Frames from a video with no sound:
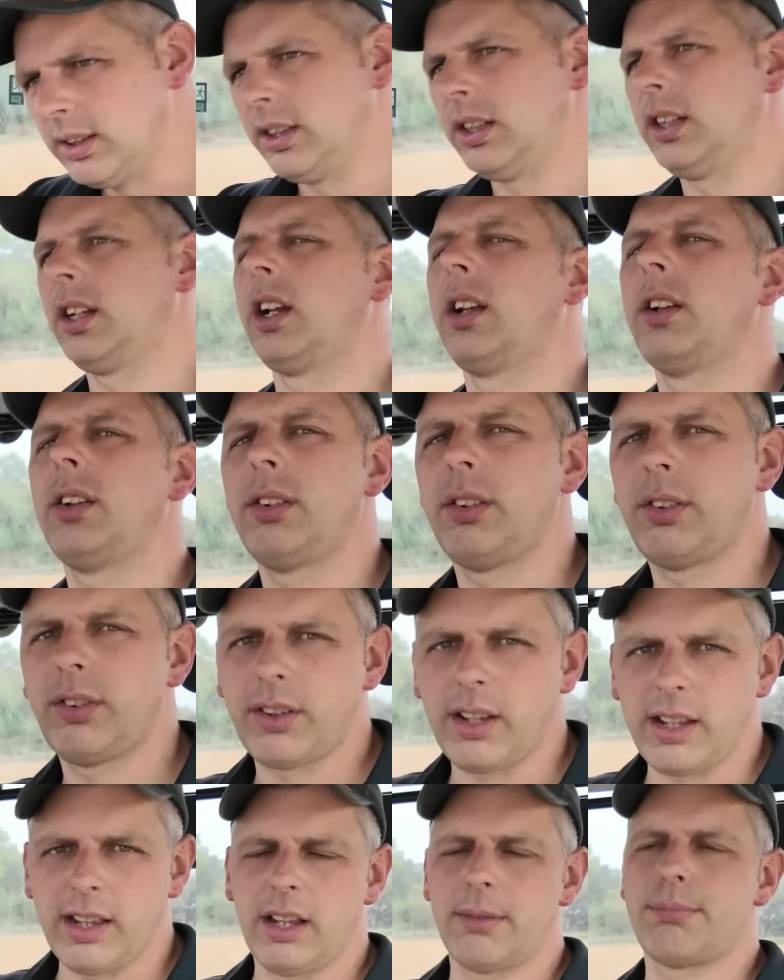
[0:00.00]
You know,
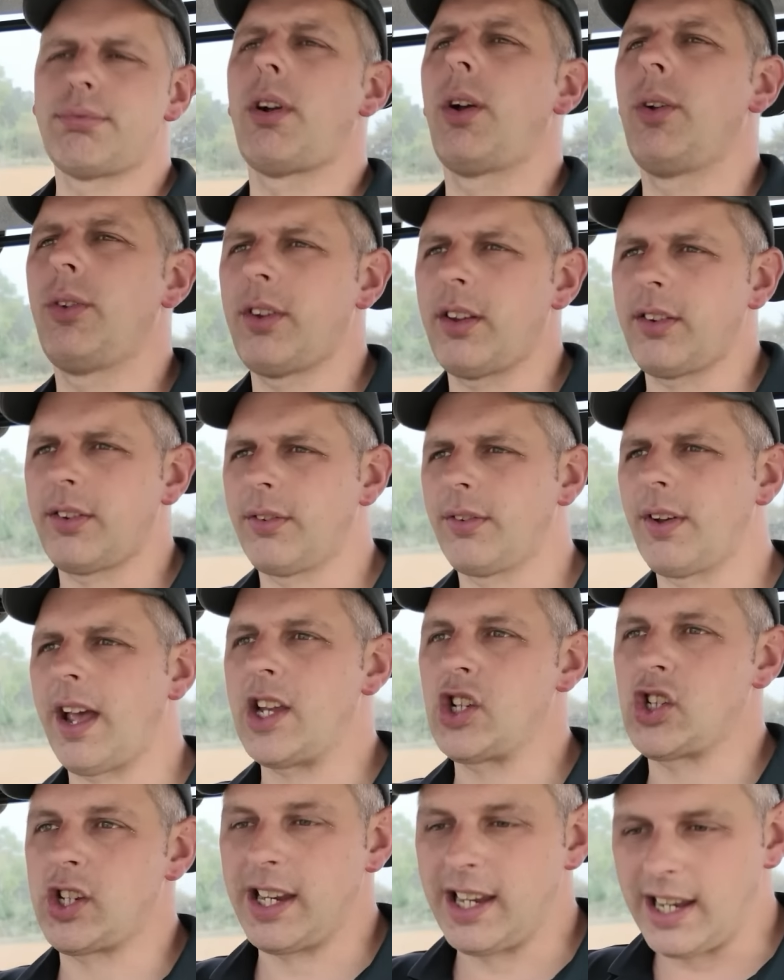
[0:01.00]
see the process of
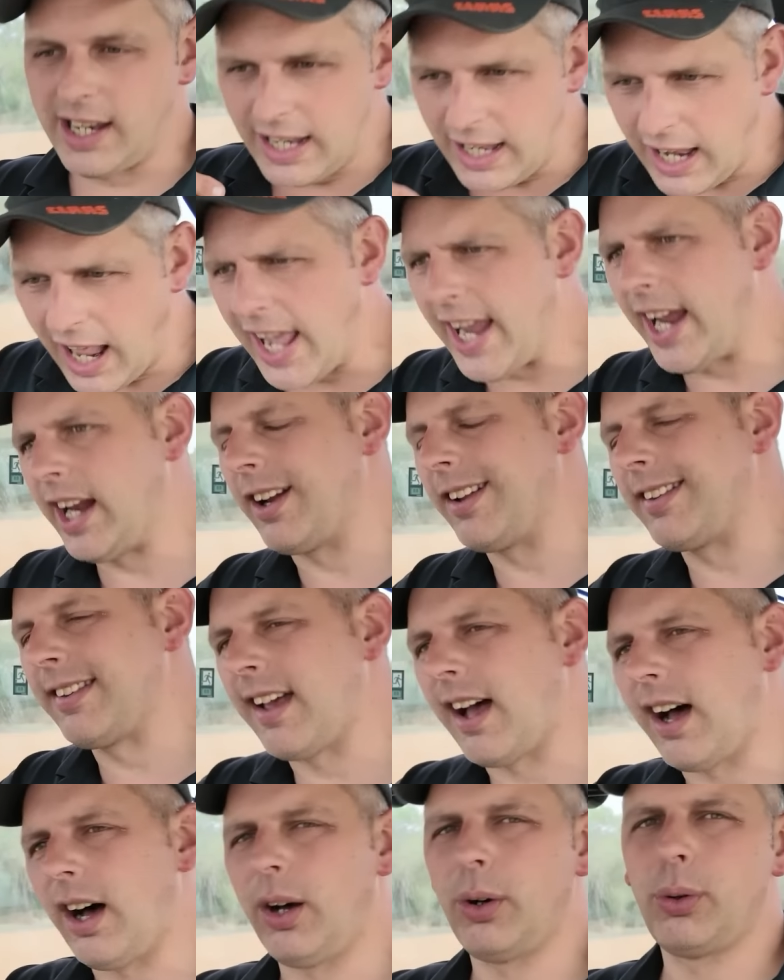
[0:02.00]
actually laying a
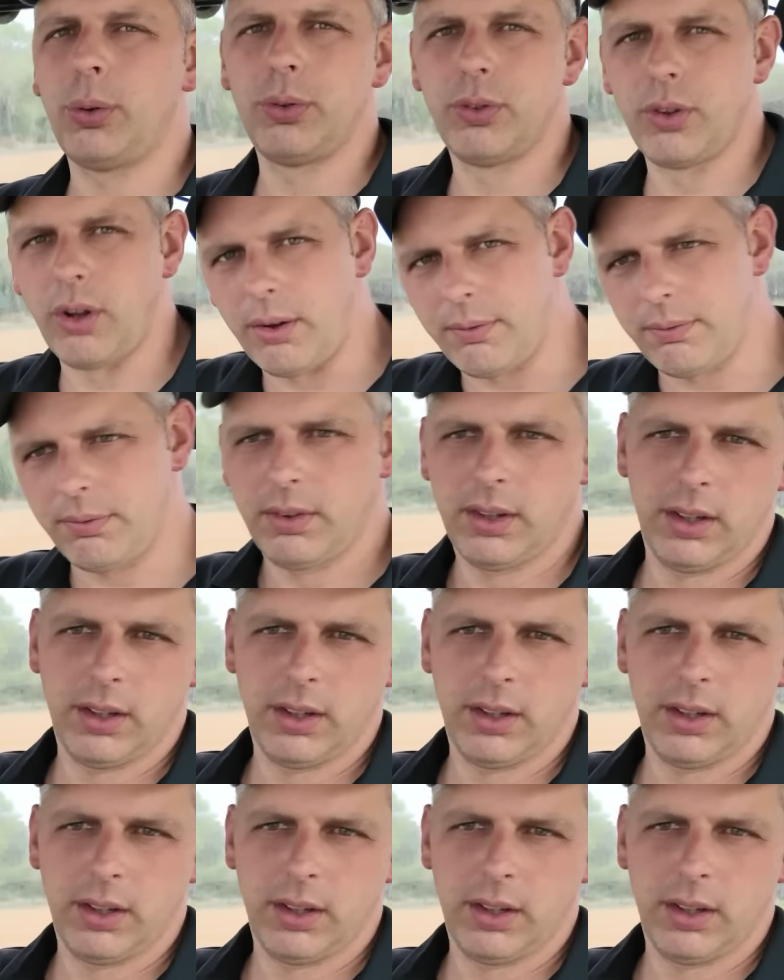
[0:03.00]
tile, not,